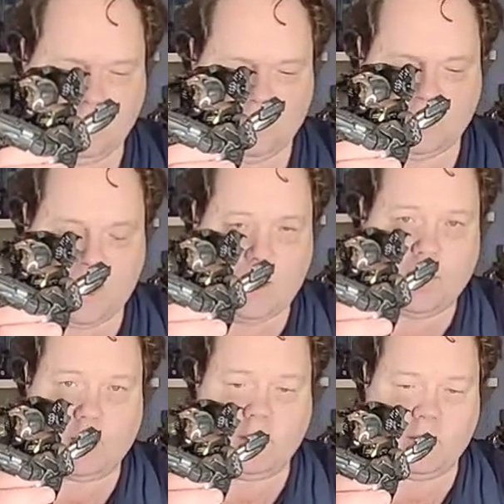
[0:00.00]

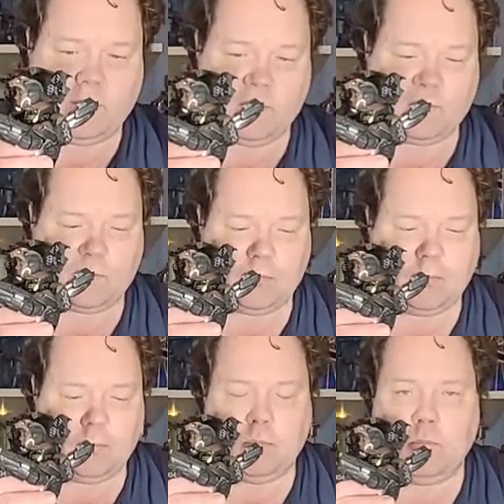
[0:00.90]
retiring this
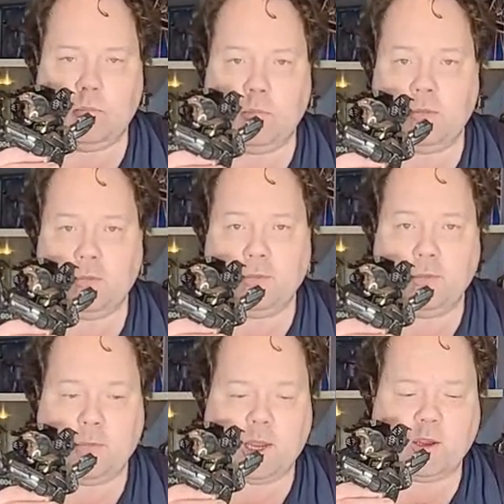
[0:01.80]

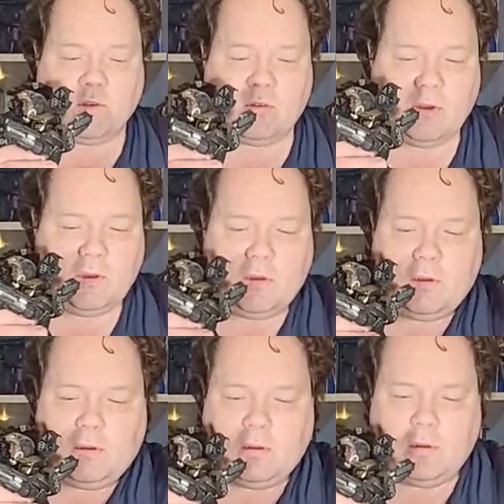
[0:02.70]
base,
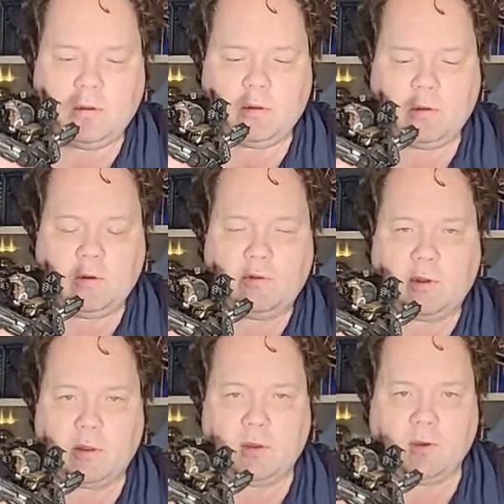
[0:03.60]

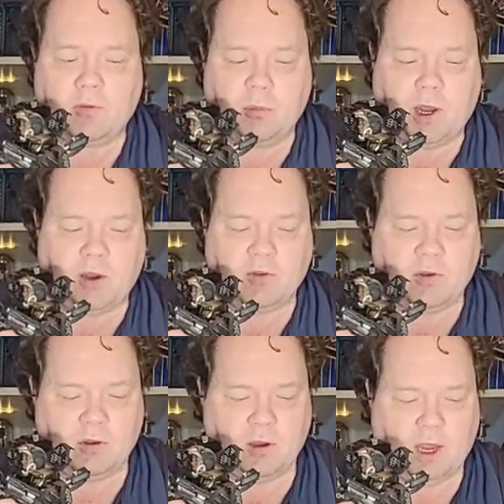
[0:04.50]
using this base,
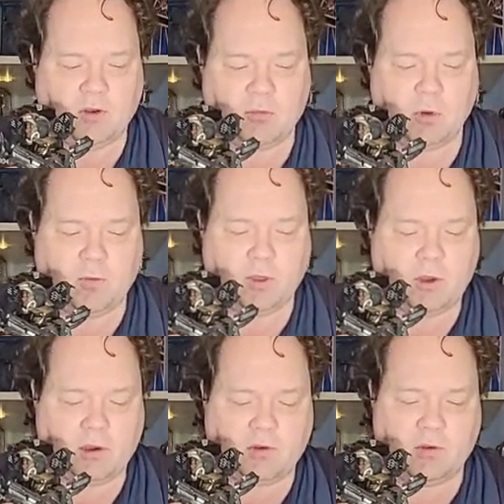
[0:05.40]
and just moving
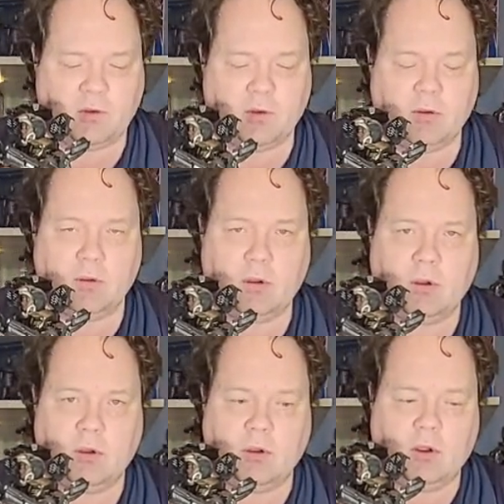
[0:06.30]
this
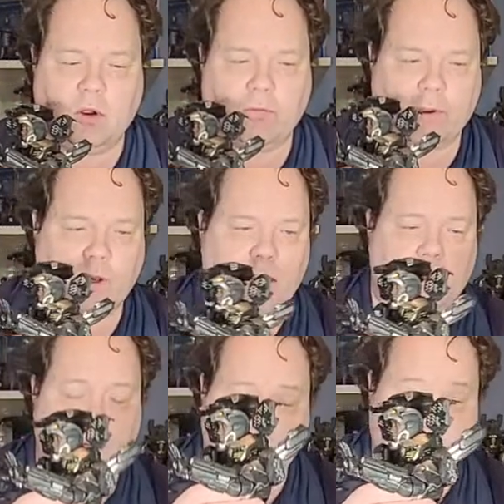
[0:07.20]
over to
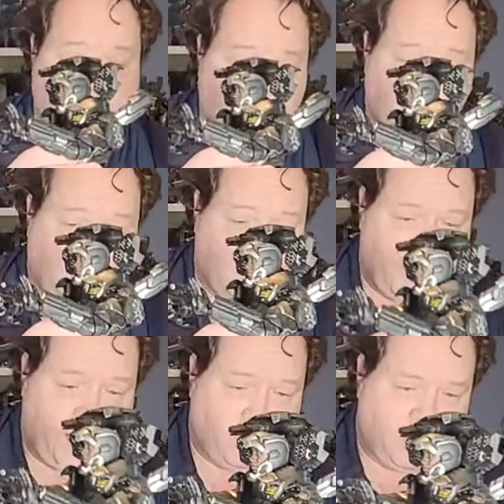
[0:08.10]
here is what the
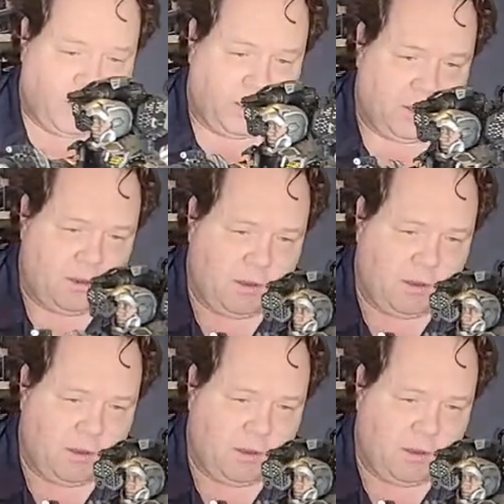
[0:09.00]
plan will be